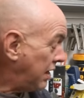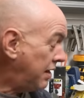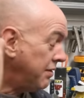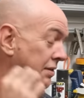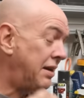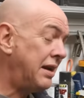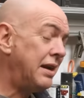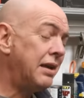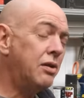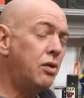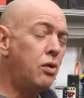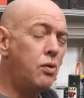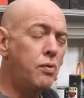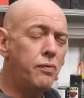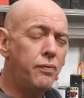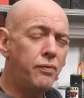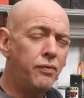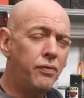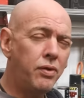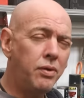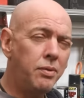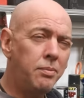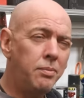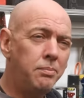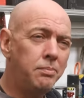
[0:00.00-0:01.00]
I've had a call
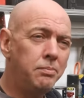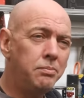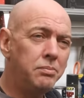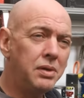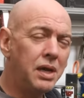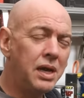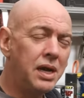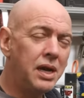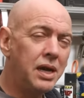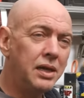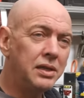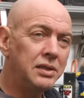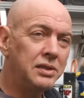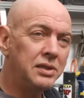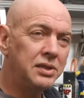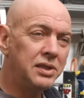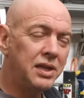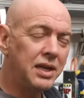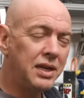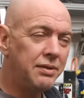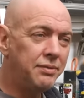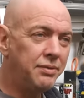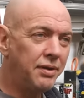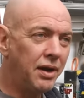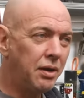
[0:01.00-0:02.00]
from uh,
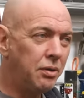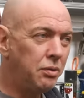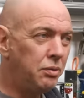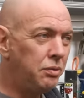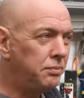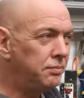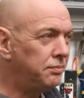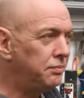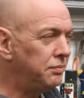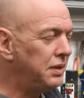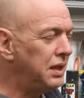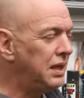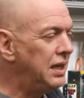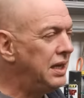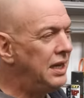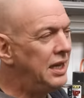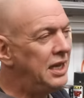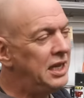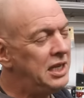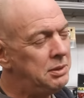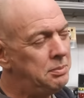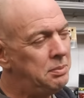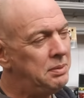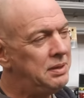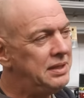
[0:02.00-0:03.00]
Stevo.
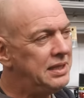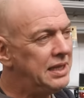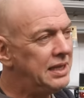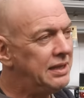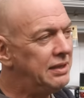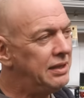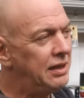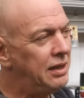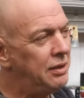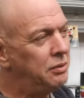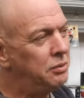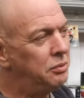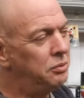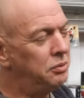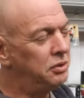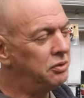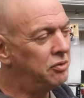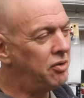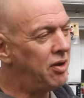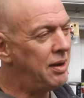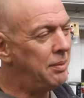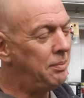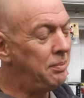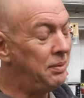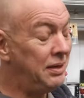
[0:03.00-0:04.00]
He's been down the local
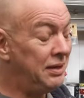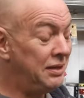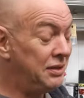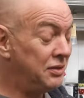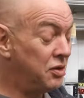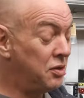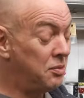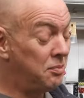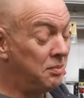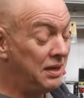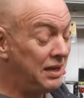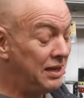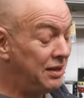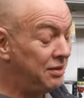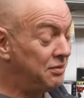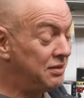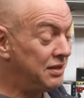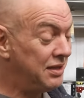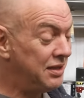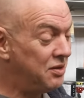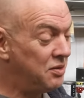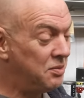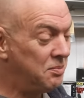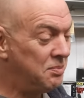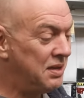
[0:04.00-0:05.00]
scrapping, and he's got me
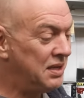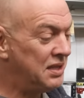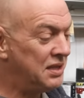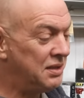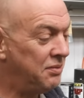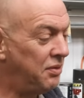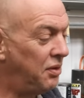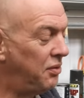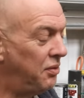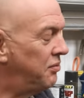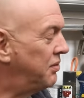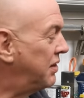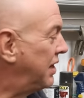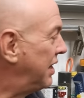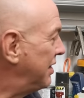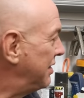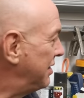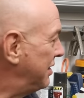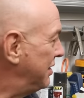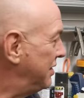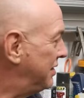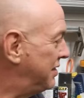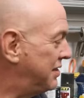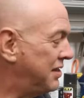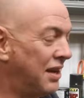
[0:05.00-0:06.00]
loads of little bits of
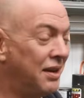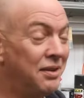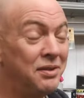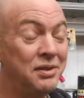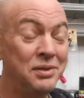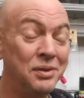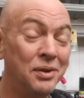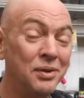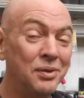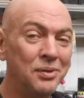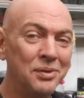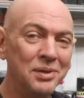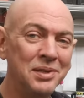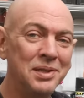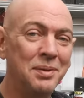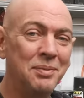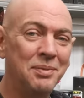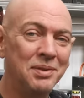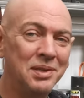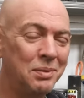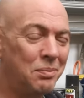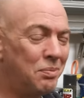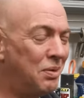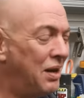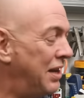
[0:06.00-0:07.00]
offcuts and stuff. So I've got
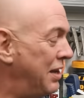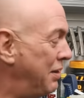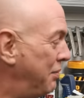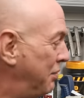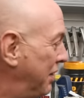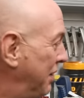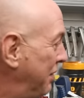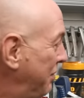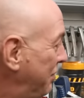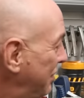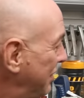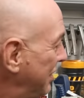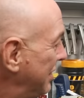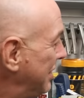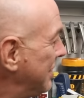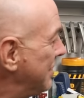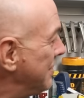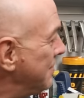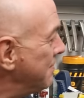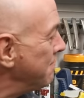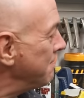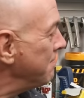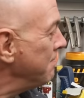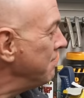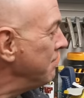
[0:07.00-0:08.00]
something to play with.
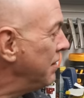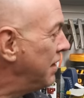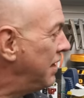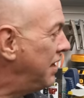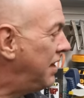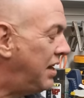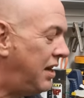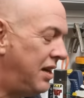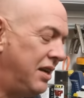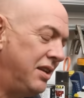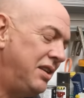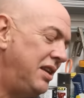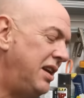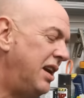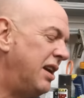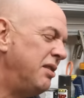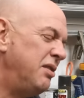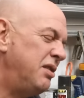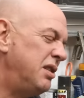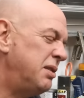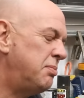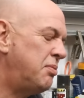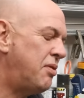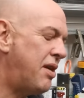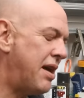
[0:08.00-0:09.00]
And you know,
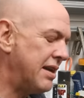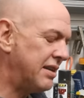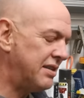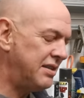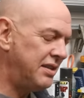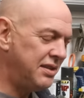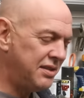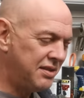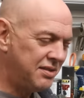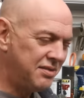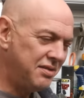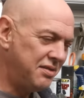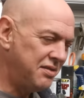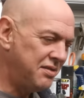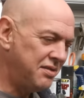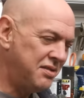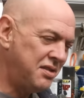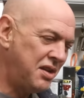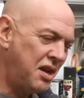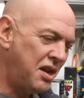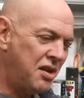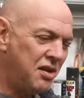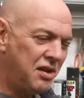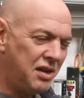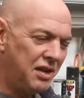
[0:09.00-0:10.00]
just practice
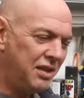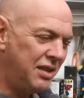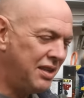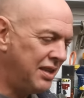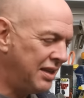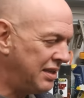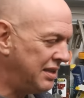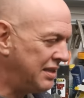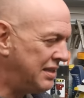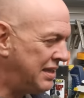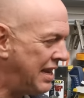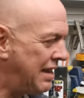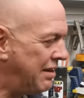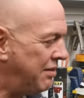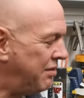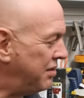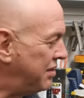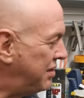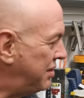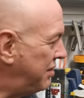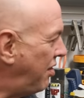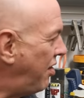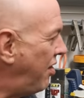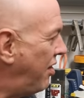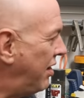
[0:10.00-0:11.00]
turning things down to
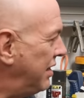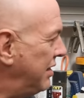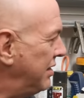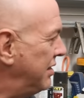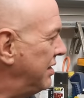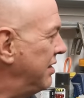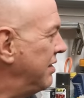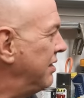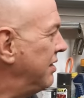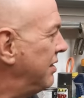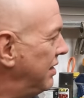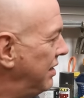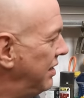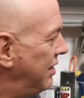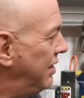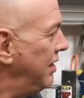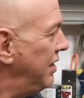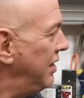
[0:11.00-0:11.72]
size and